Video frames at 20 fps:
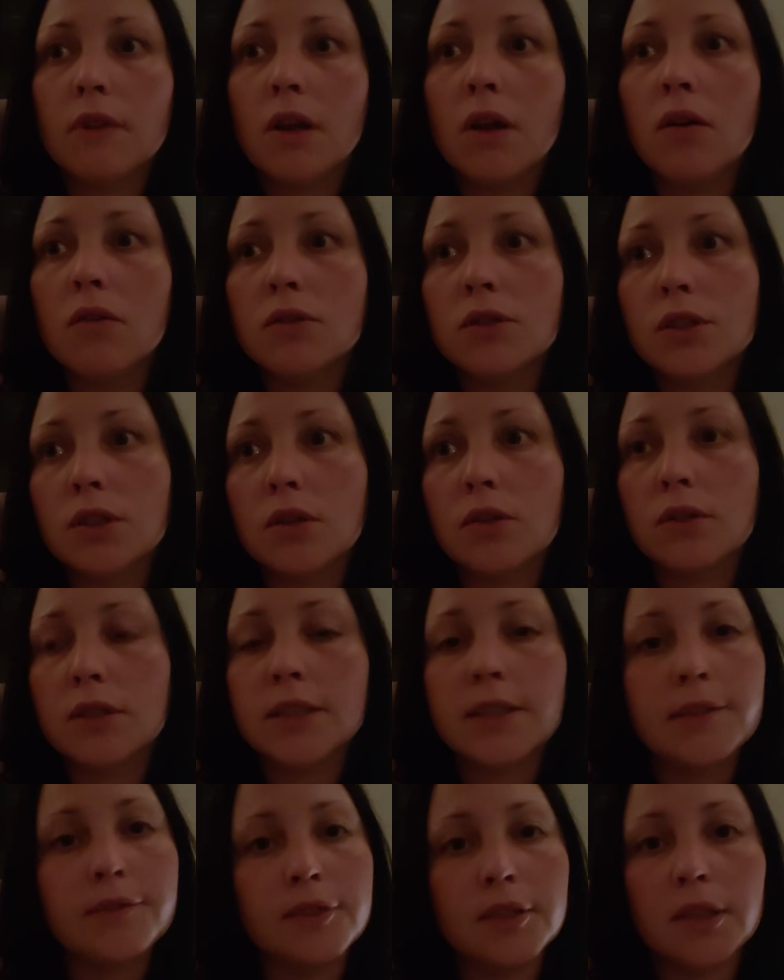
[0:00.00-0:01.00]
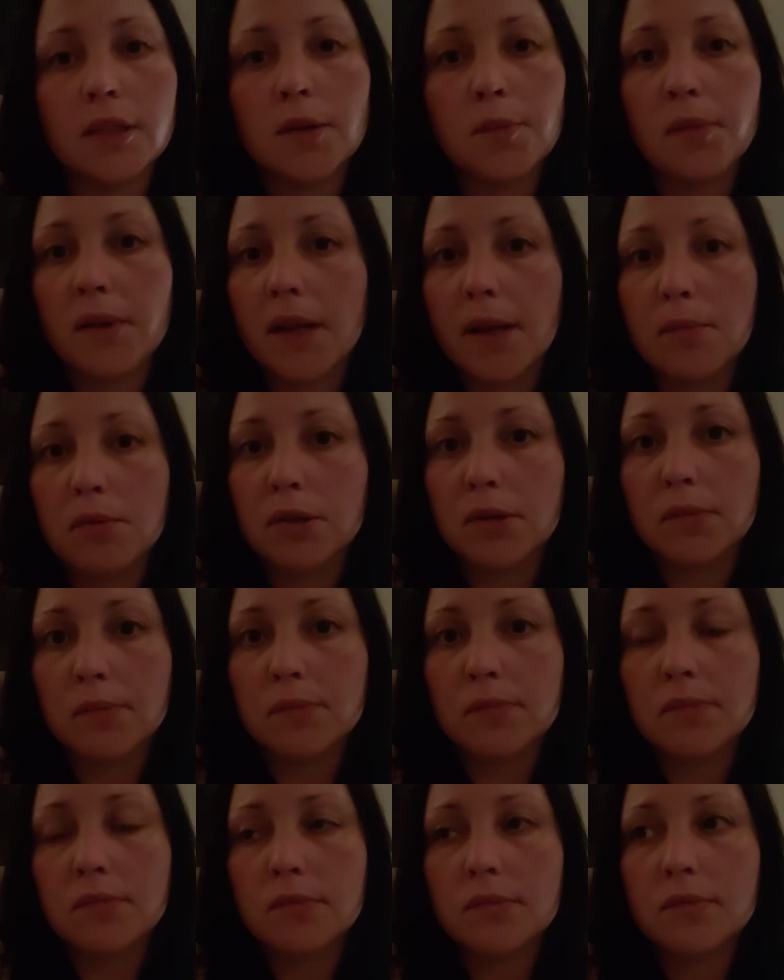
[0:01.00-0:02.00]
Oso is even going to be able to
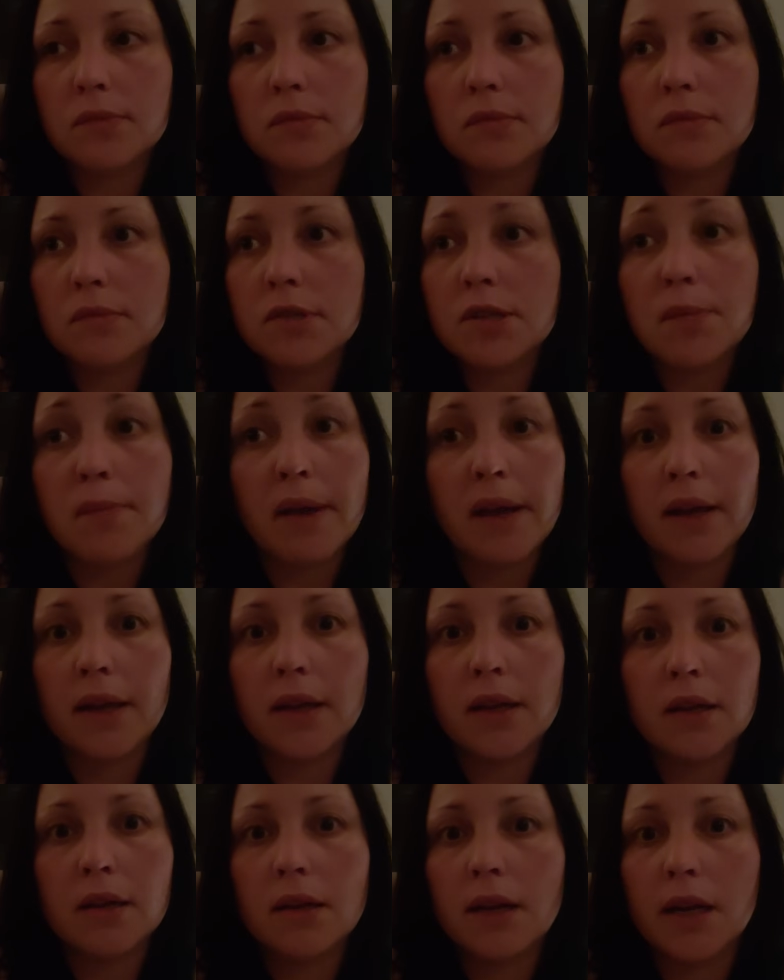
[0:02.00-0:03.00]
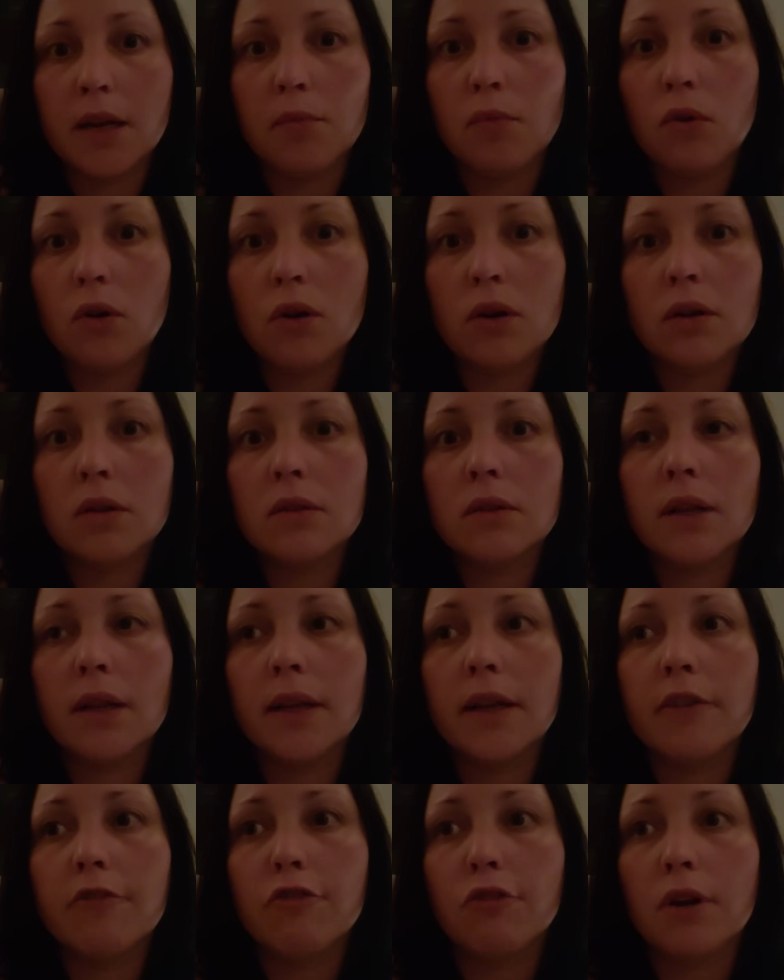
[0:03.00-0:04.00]
to make it anymore.
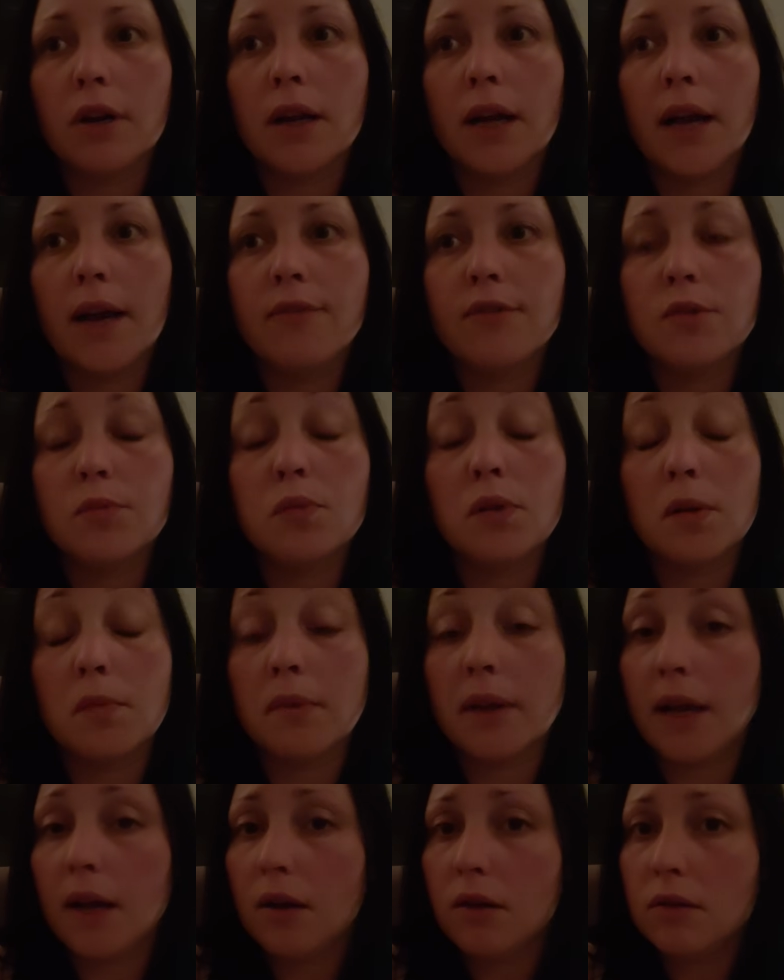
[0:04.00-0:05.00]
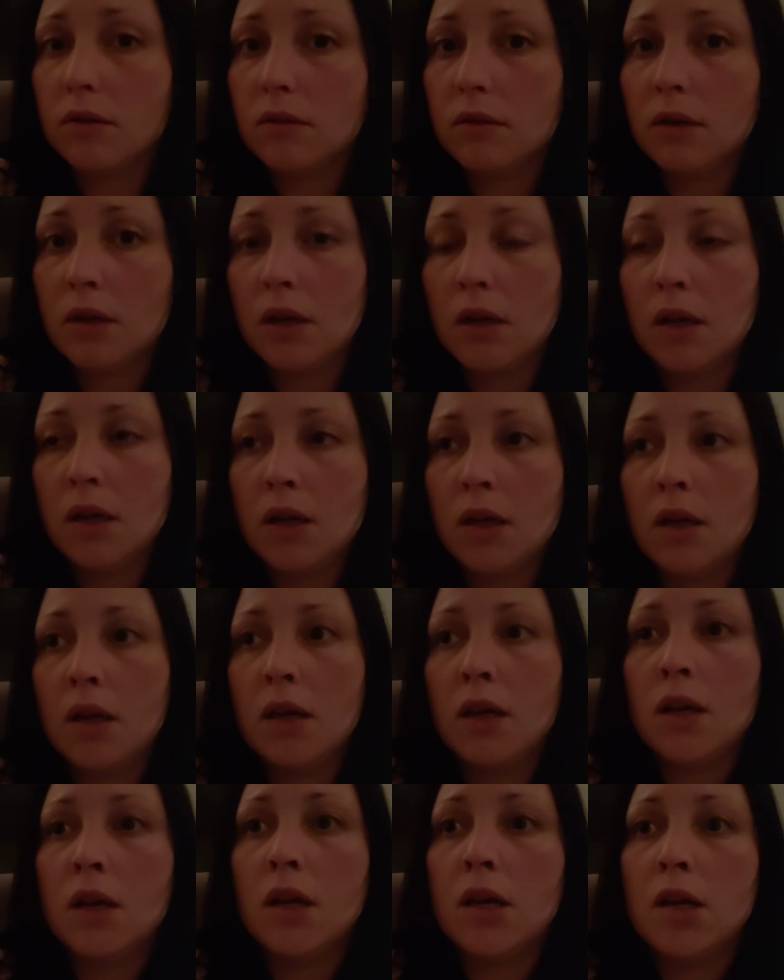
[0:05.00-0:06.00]
Like, if we're going to have to put him down
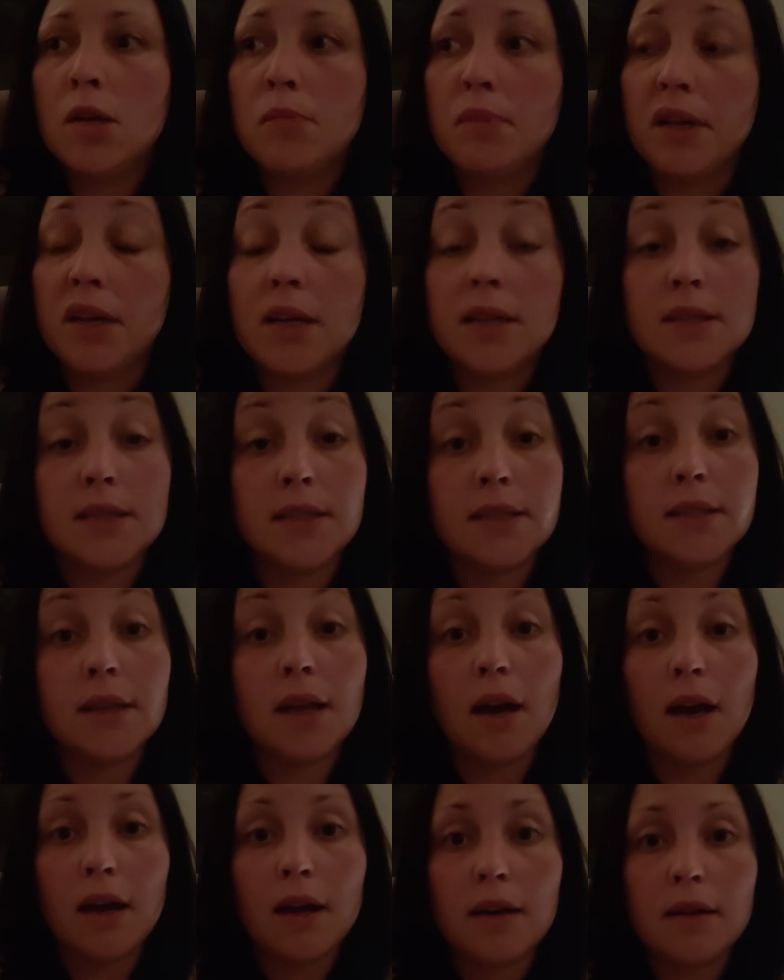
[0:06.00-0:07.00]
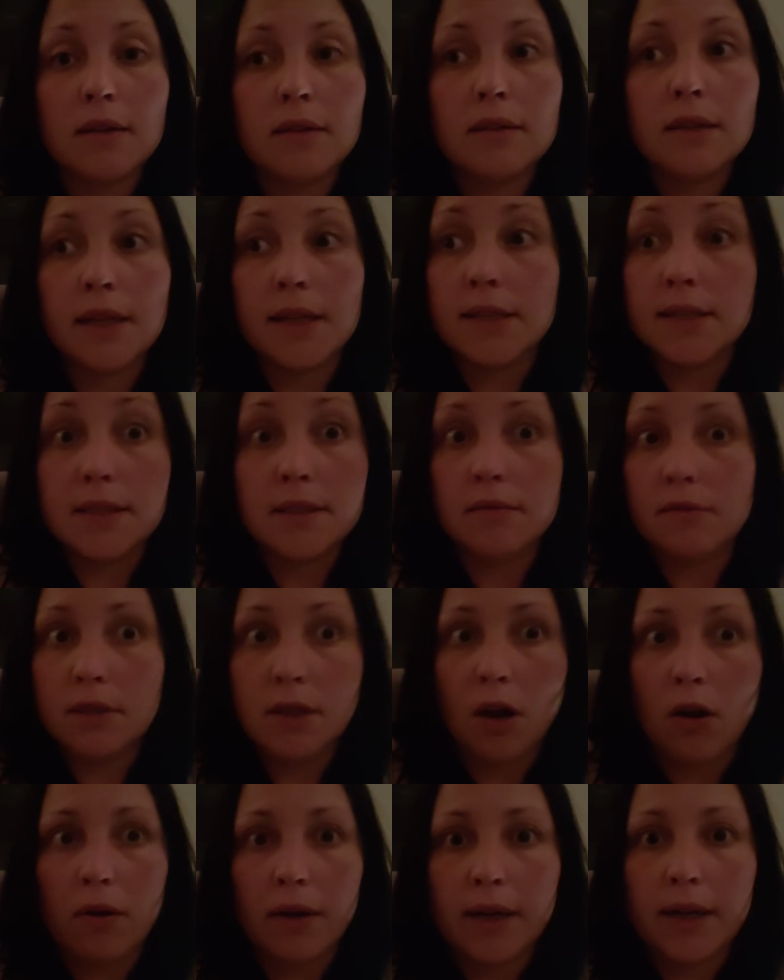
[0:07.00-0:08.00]
because he's got, he's
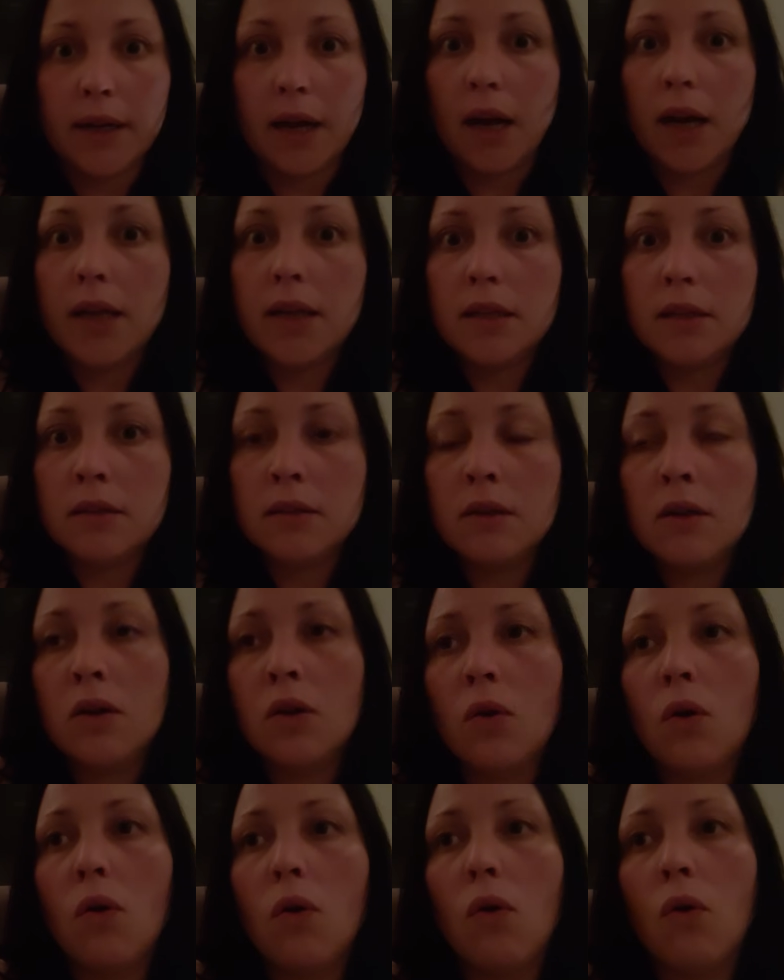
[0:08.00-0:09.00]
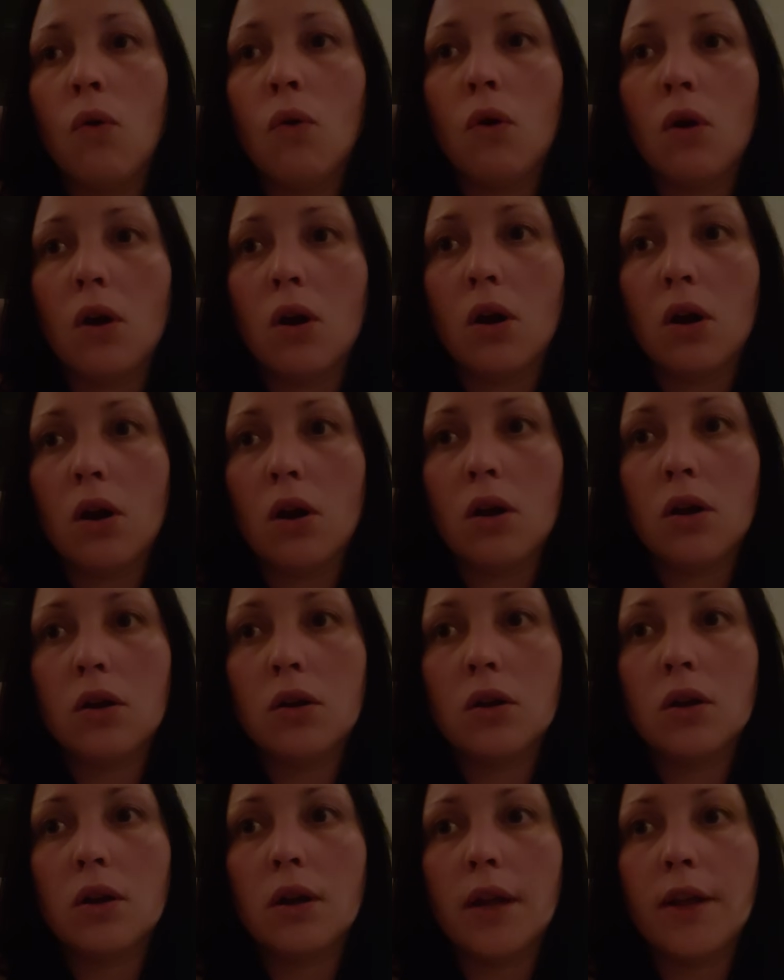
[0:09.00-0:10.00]
already dying, or
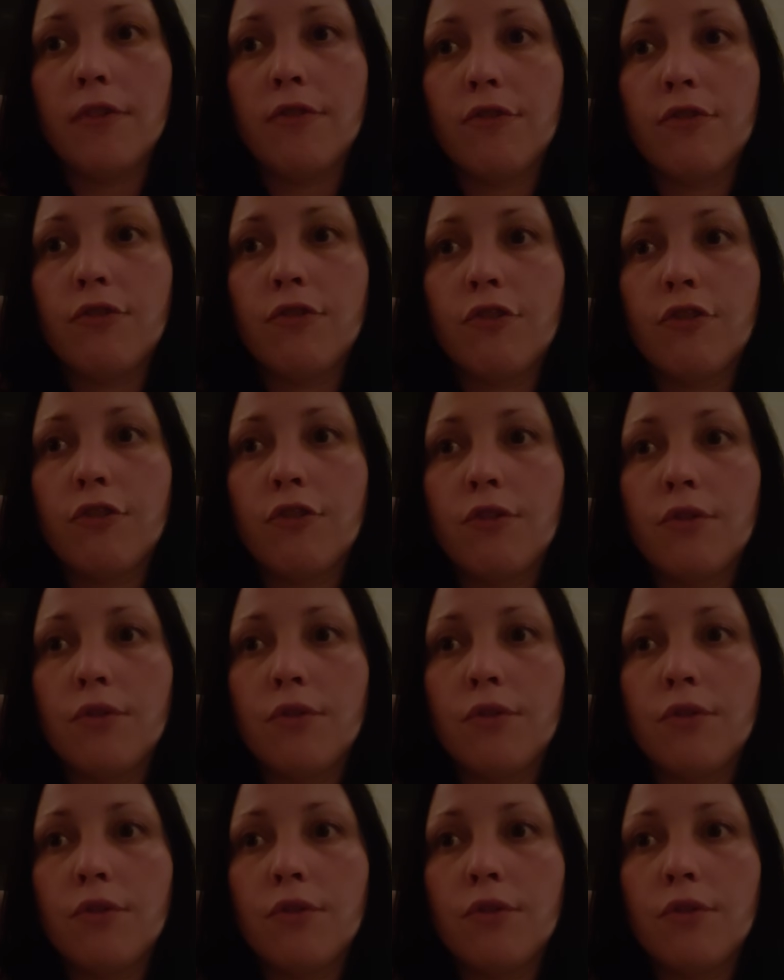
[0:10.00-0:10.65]
if